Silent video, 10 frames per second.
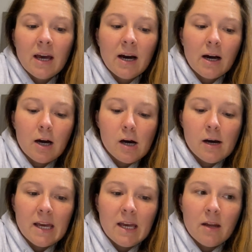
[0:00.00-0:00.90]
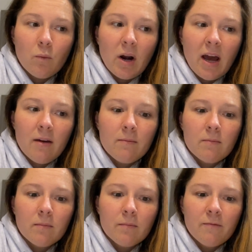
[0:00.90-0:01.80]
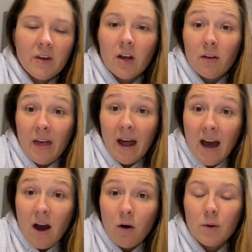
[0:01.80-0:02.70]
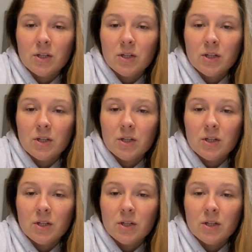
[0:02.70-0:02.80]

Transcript: And when I figure that out,